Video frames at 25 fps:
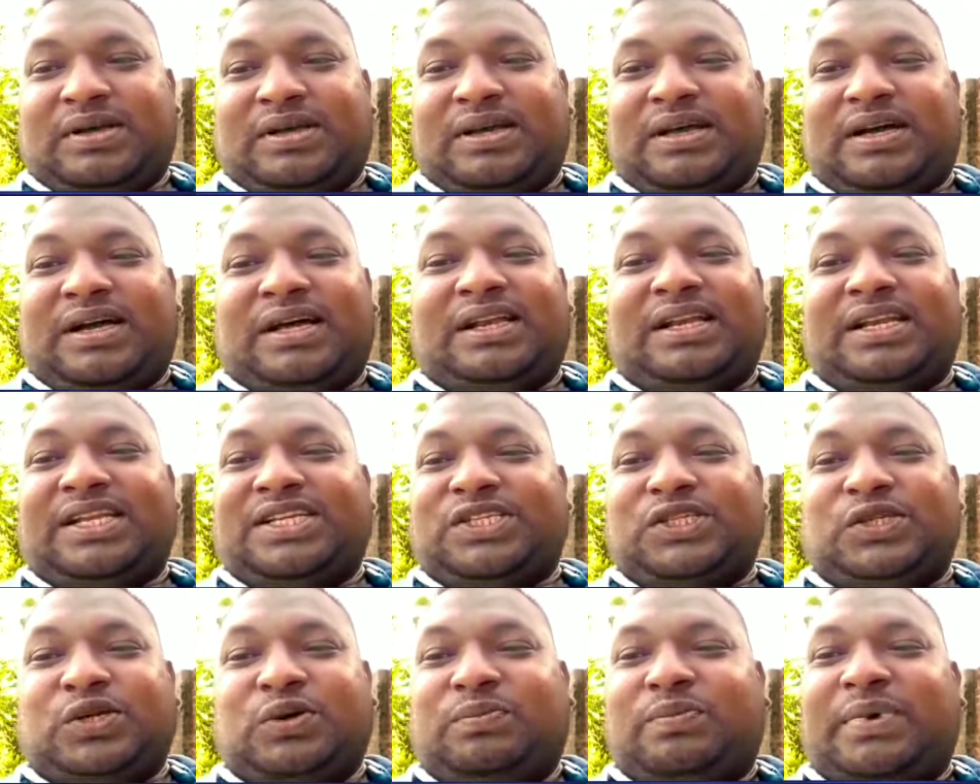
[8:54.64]

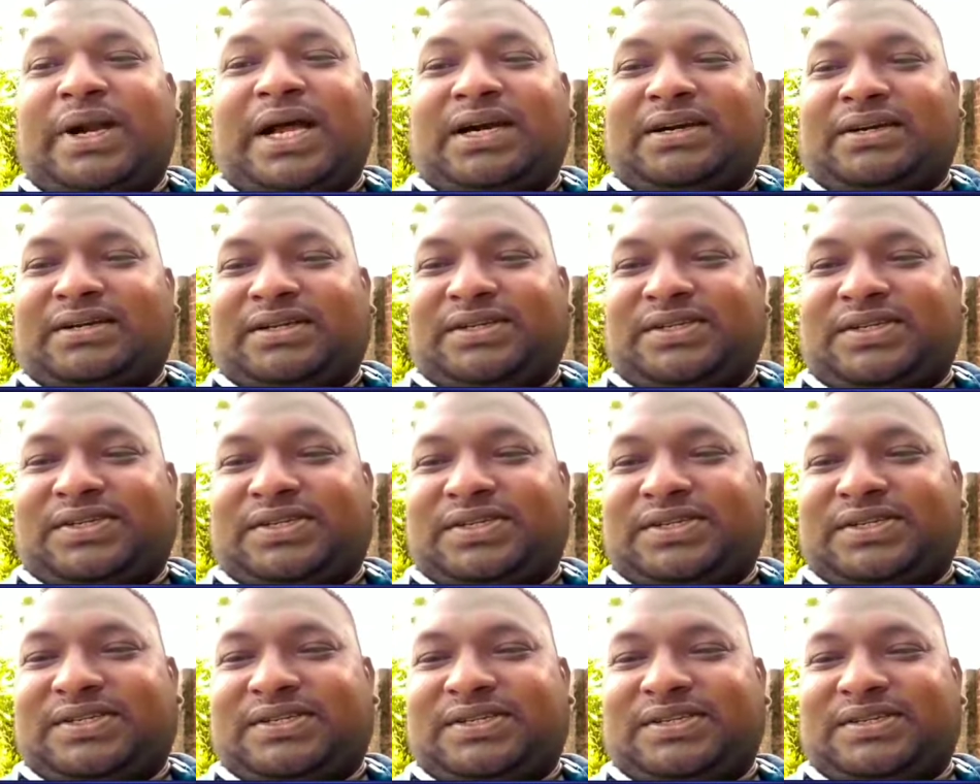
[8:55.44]
unless you
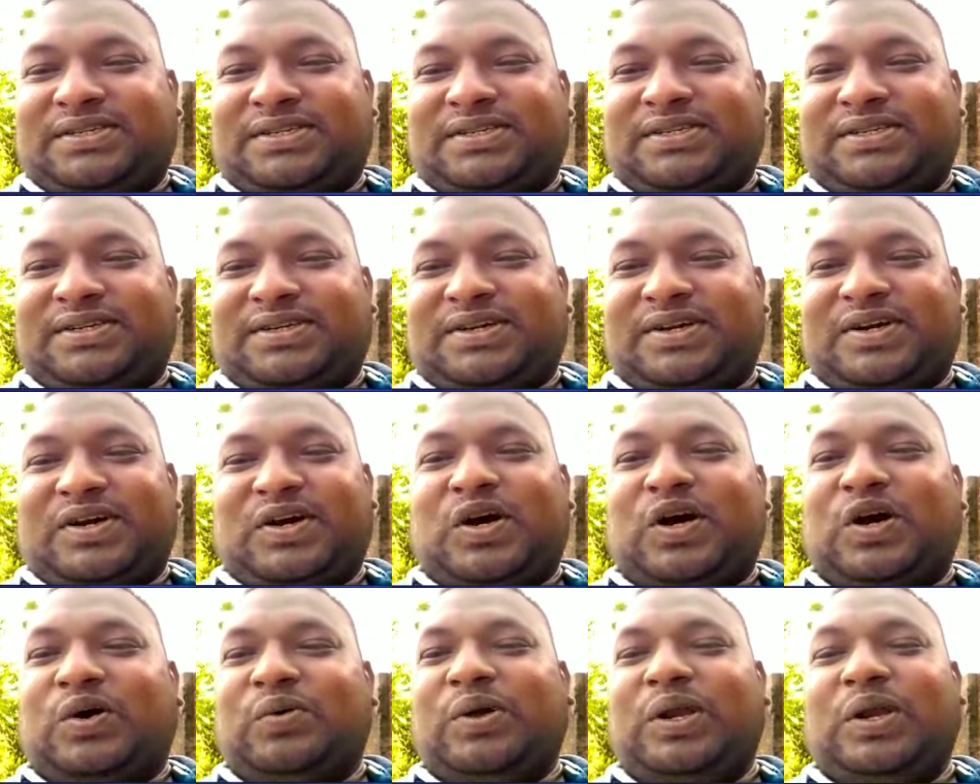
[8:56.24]
practice,
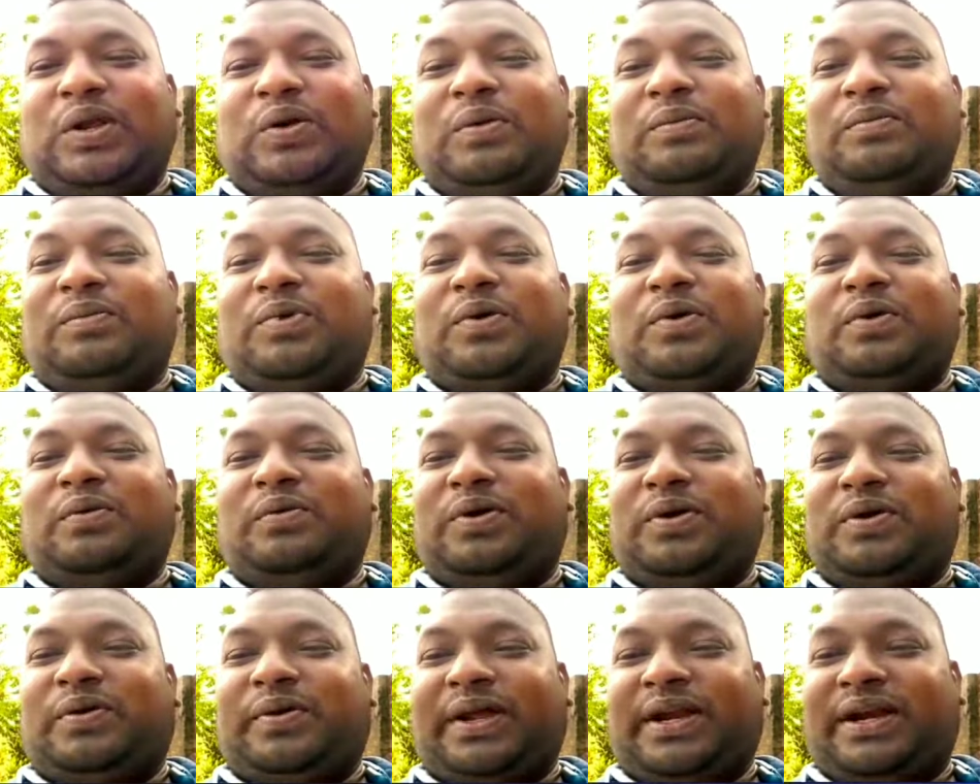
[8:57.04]
how will you improve
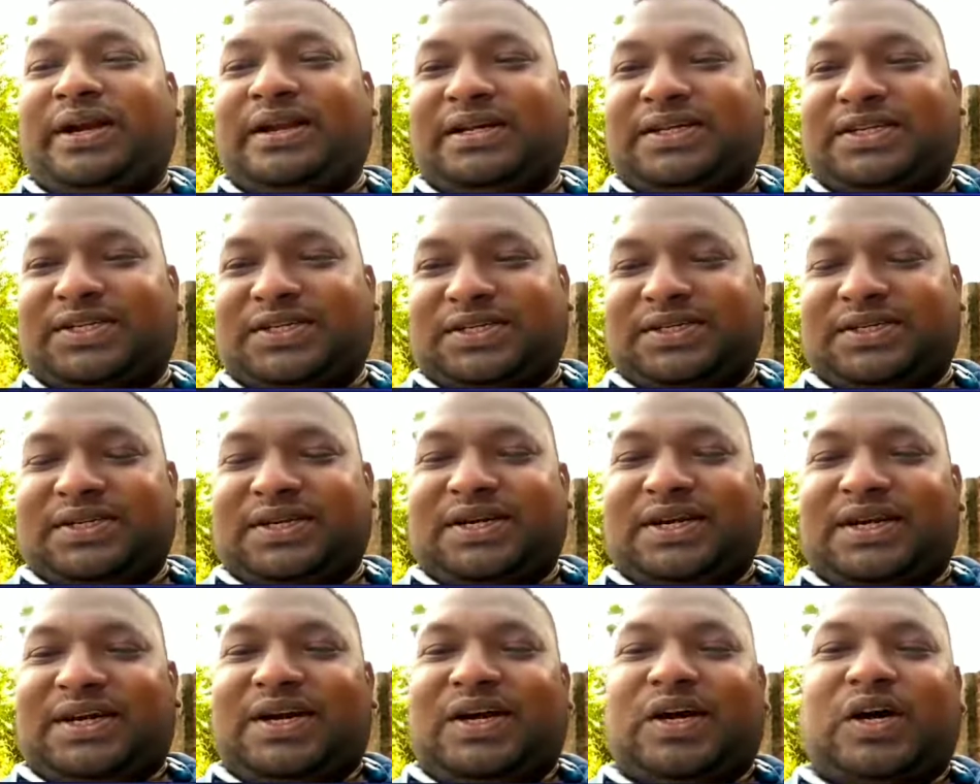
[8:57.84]
your English?
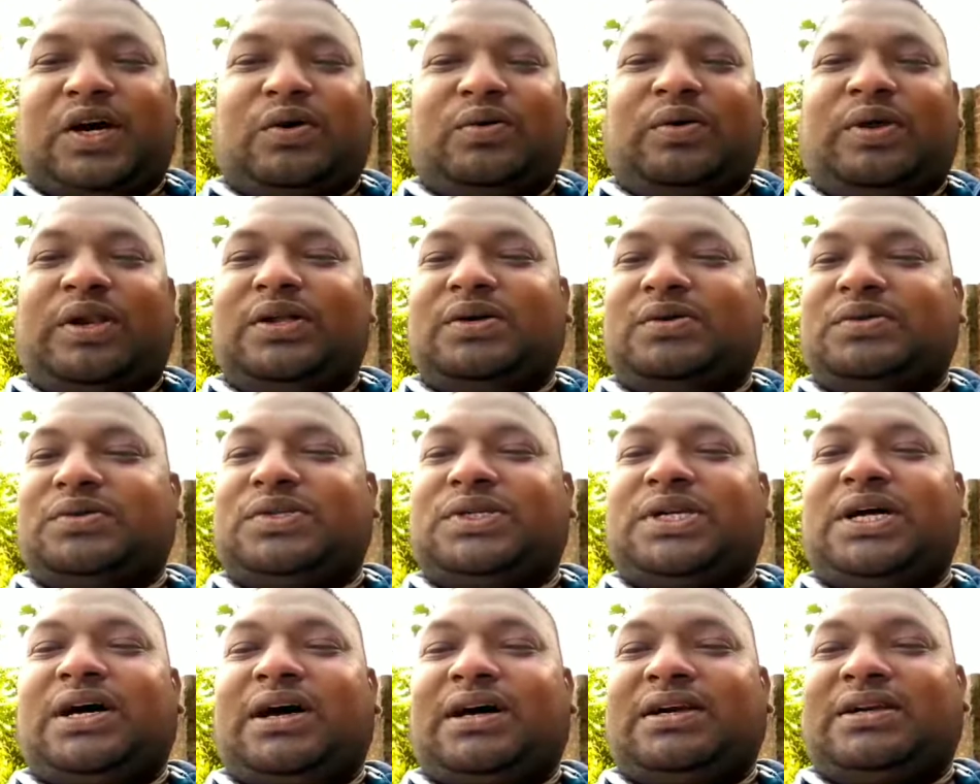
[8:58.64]
How will you
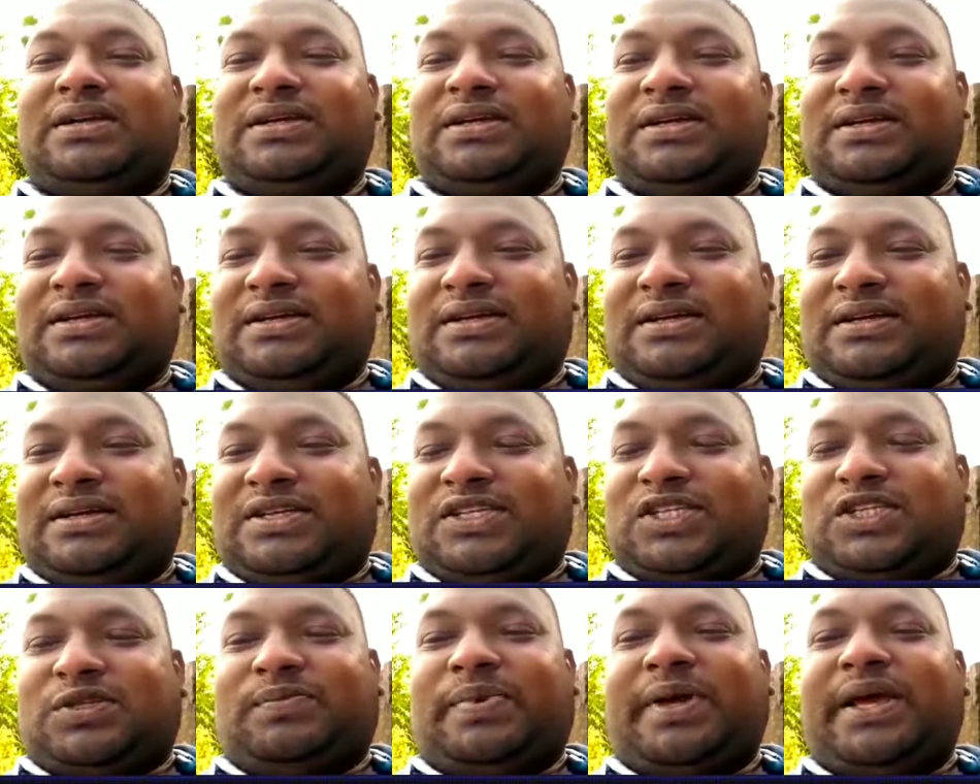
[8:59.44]
start
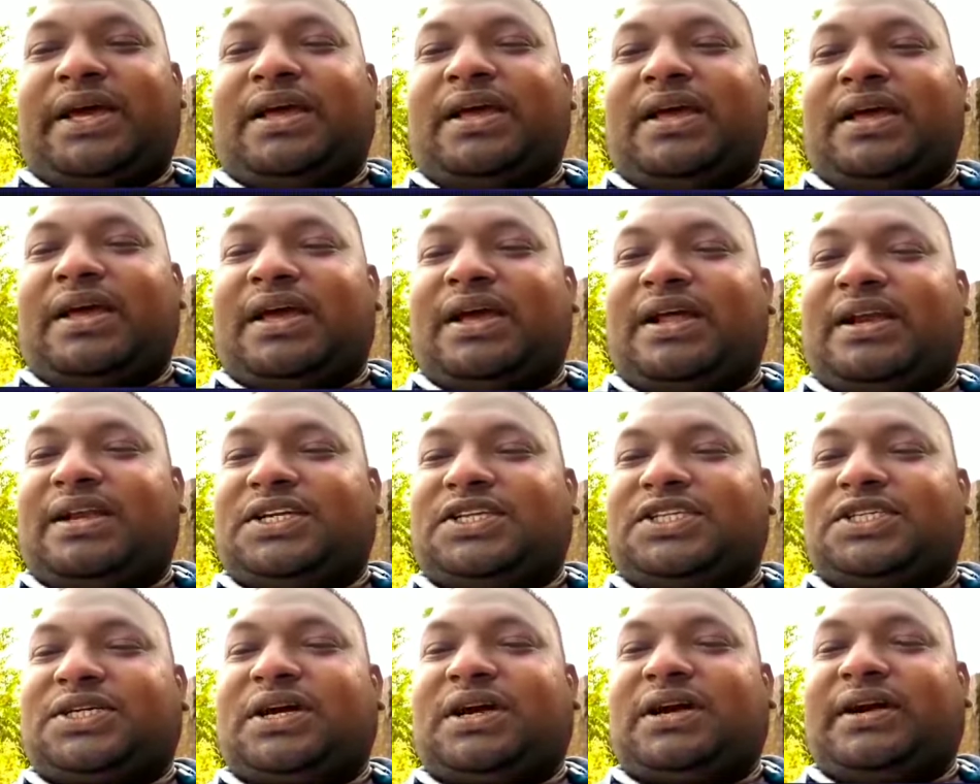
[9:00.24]
speaking
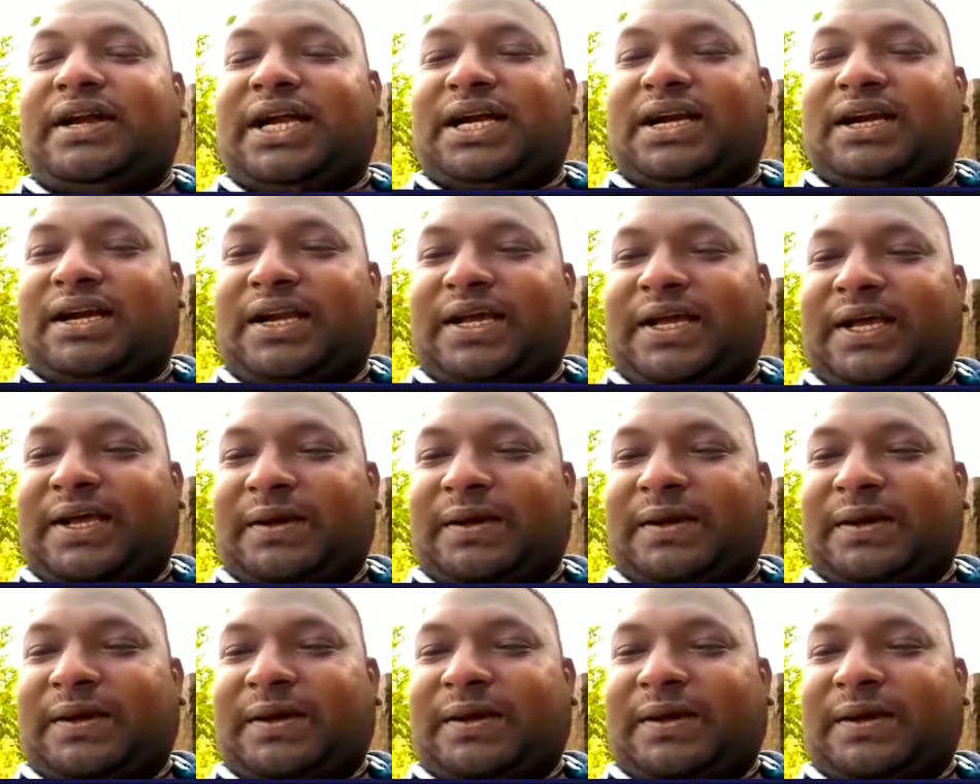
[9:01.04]
English correctly?